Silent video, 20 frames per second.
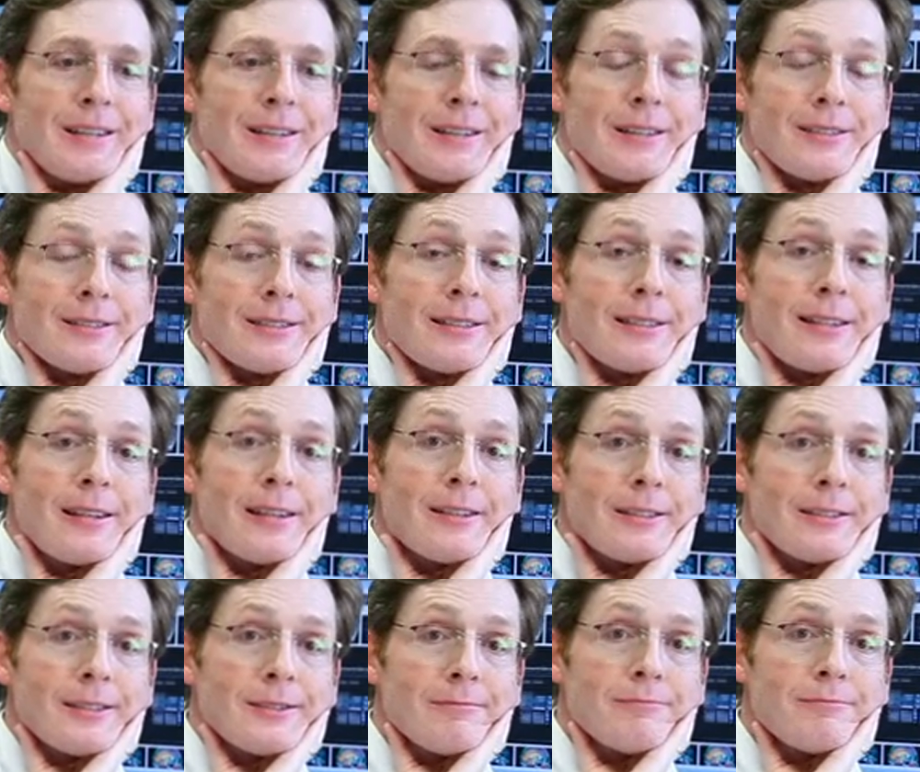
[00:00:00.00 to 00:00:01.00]
Kirsten,
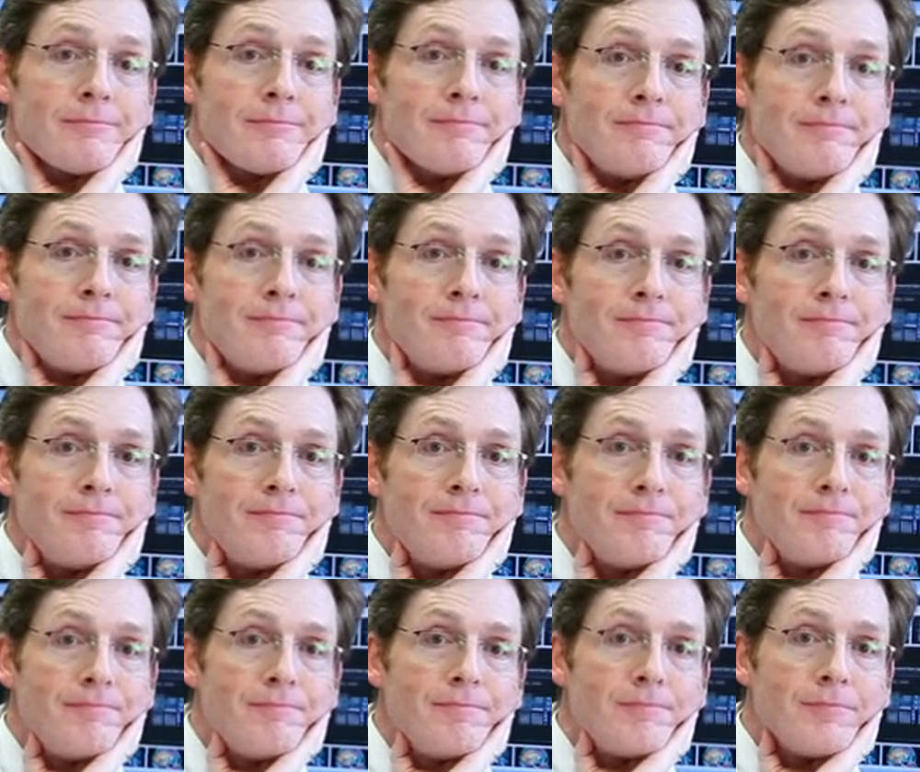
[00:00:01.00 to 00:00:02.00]
hello.
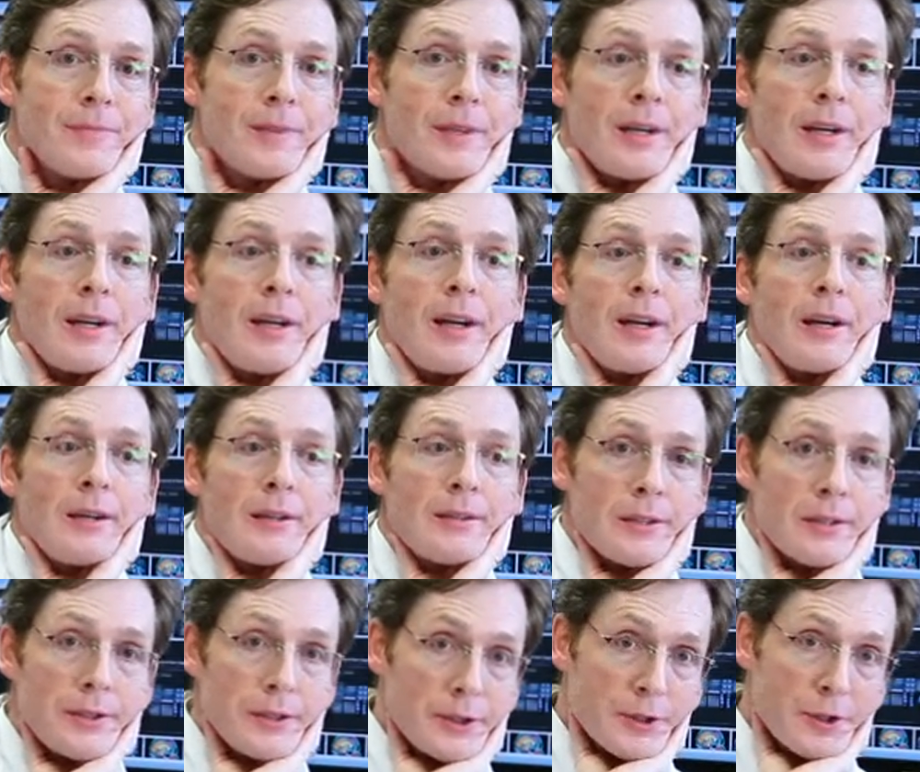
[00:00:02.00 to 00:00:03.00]
Hello.
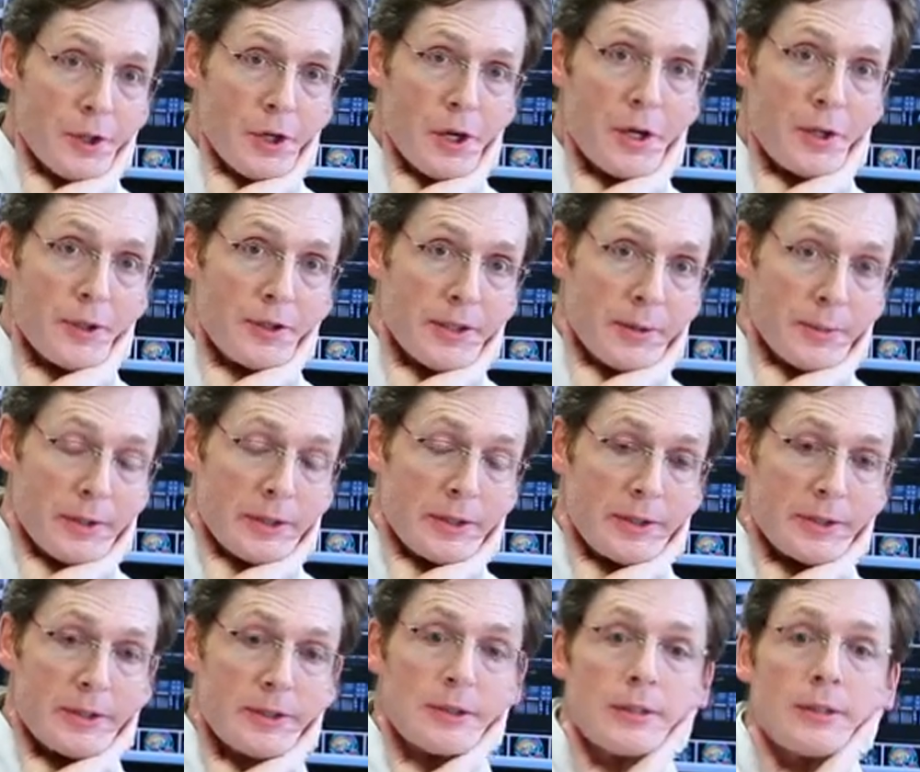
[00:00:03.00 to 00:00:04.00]
Looked at your daughter's
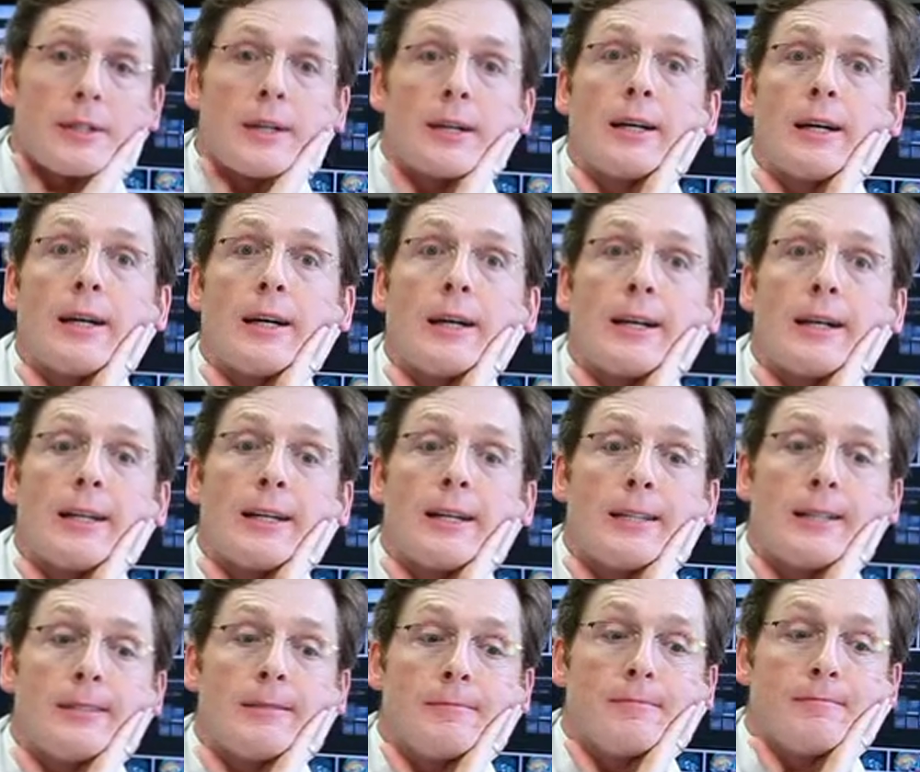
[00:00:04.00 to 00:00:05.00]
images.
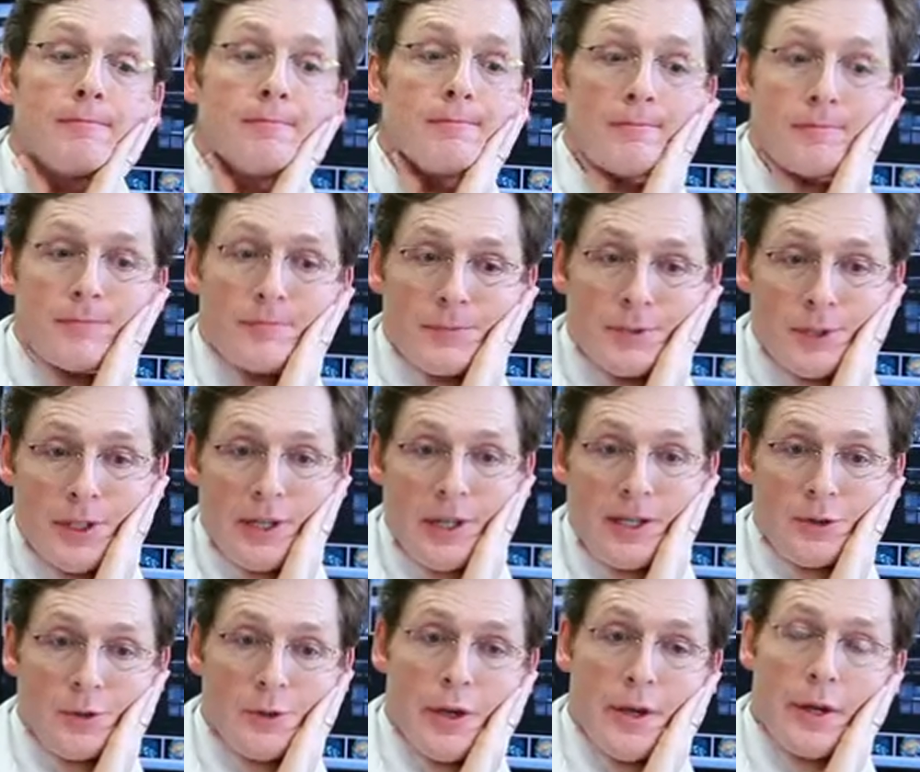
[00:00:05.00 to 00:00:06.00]
Um, she
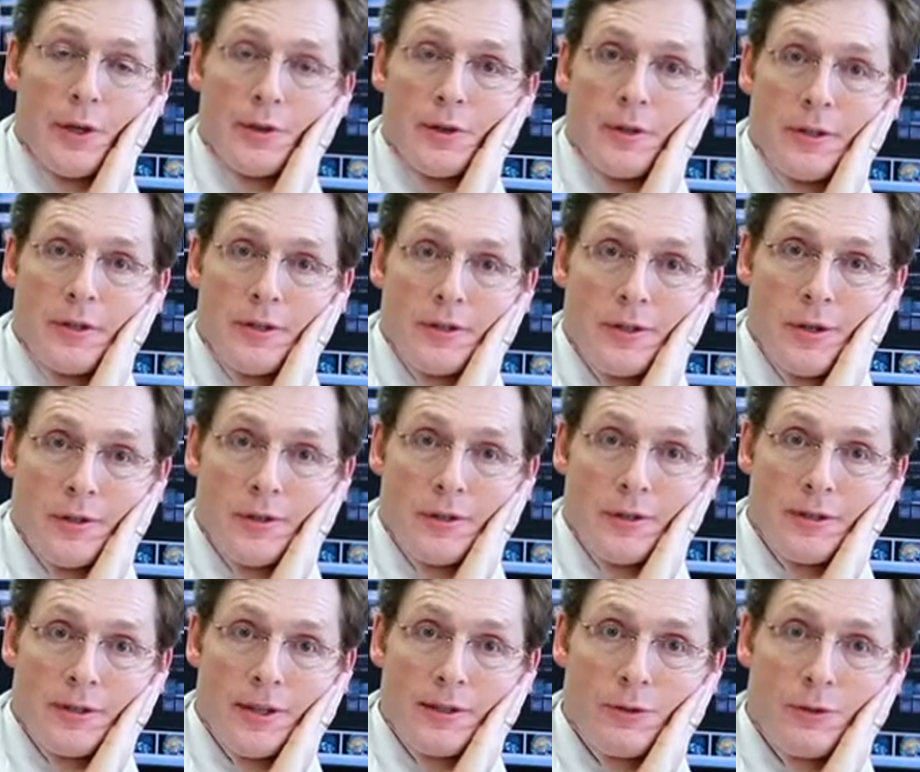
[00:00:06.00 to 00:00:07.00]
has
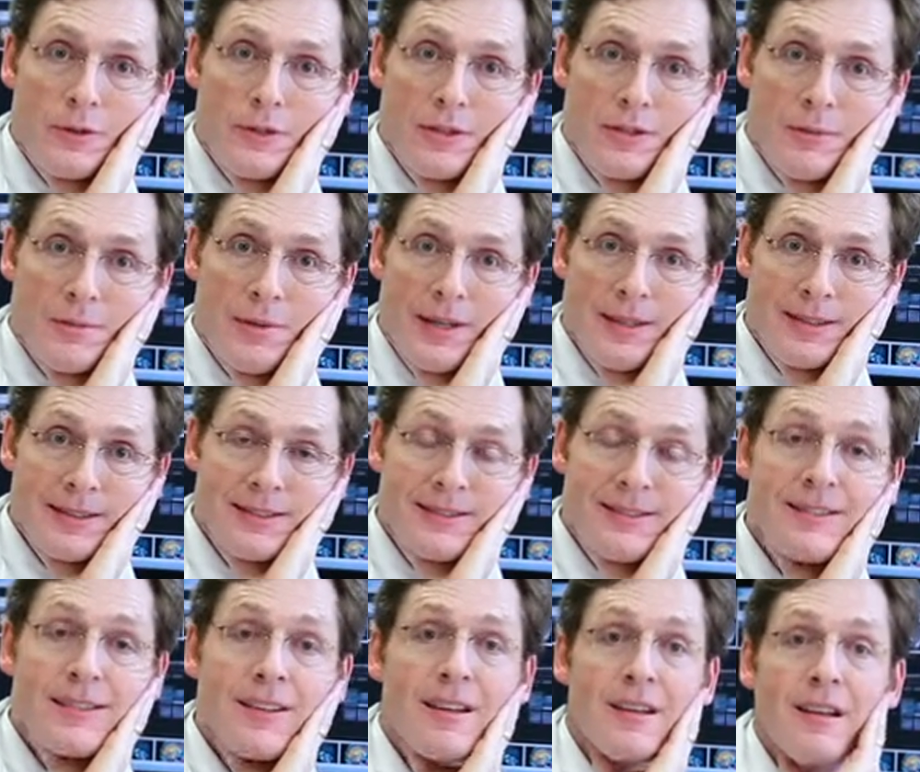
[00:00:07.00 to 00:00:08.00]
craniosynostosis, as we suspected.
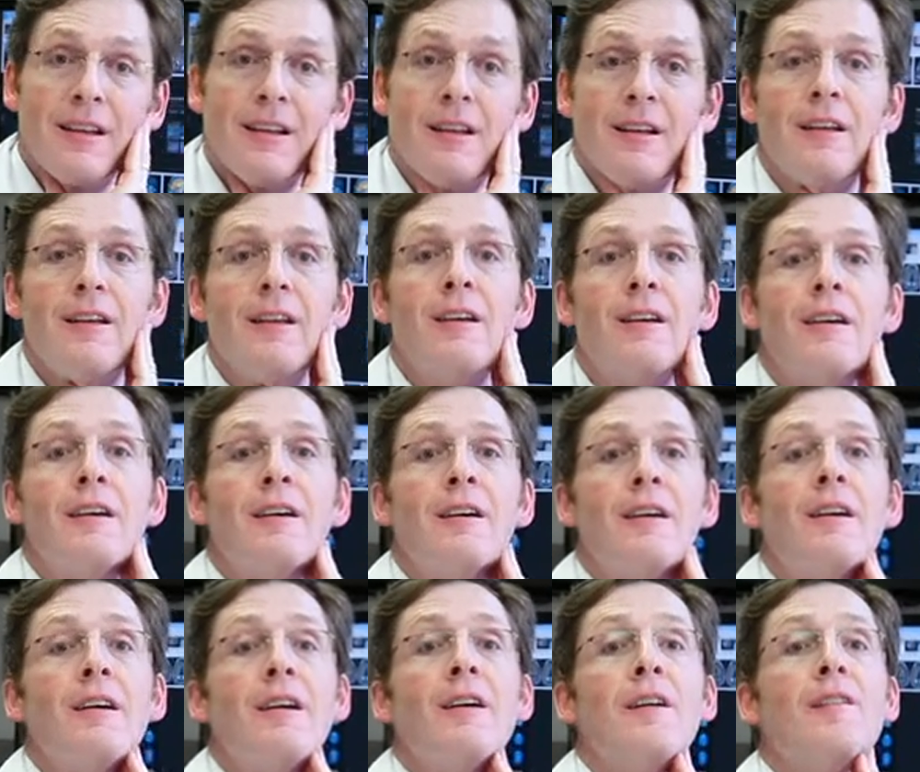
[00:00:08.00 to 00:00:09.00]

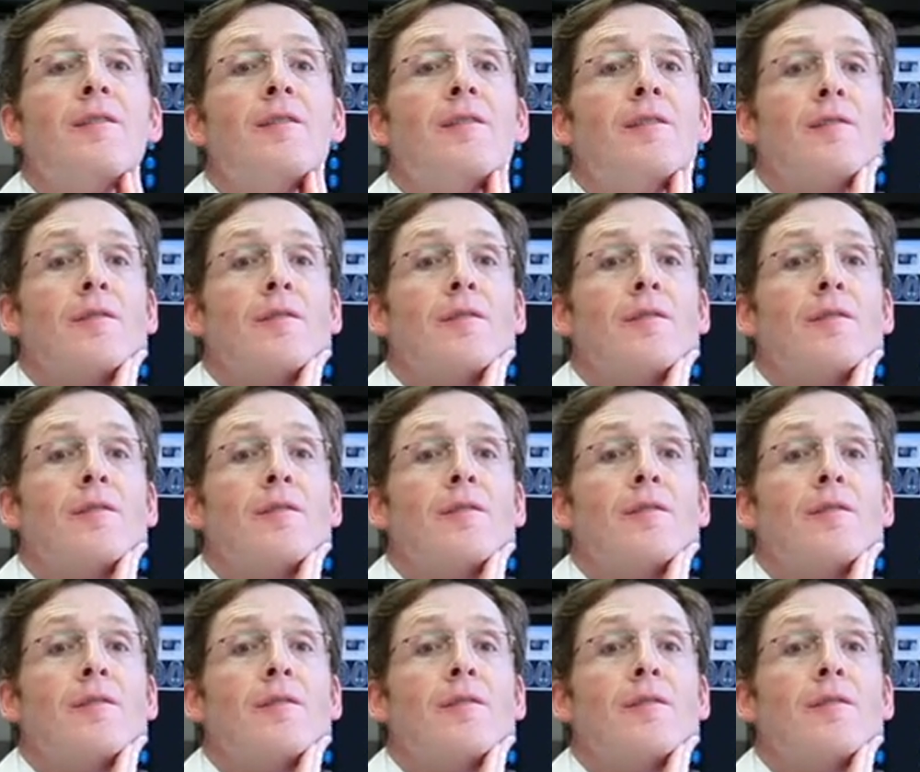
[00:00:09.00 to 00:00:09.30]
Okay.